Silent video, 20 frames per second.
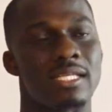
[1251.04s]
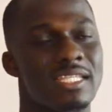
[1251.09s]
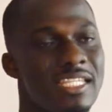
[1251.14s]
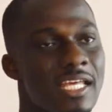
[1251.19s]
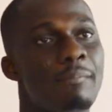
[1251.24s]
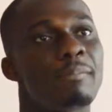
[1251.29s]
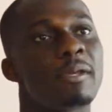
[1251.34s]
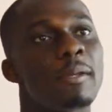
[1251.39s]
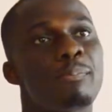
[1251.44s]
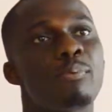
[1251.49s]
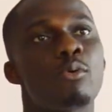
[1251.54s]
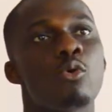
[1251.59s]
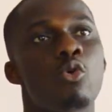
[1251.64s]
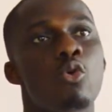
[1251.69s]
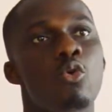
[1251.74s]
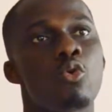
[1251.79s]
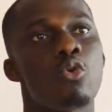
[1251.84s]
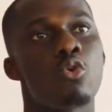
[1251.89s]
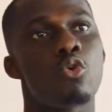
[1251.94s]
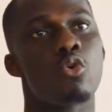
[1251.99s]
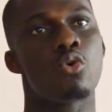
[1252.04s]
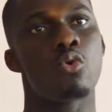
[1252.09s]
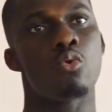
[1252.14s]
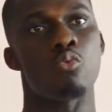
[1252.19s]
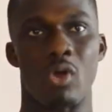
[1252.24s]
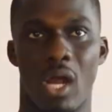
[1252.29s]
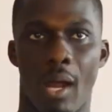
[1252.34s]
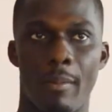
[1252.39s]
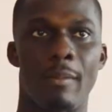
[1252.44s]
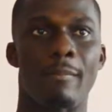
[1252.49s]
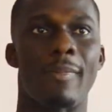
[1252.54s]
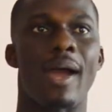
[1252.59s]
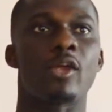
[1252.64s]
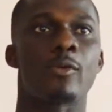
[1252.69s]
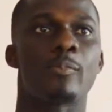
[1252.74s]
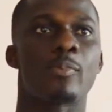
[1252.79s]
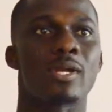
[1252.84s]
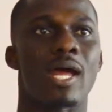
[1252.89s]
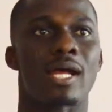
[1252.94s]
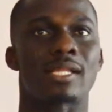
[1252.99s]
Then people will come and buy
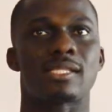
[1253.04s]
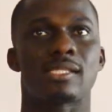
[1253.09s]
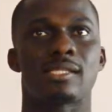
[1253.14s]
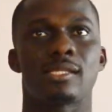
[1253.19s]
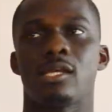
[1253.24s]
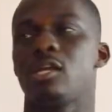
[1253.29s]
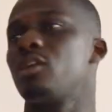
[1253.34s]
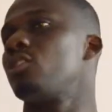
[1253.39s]
your products.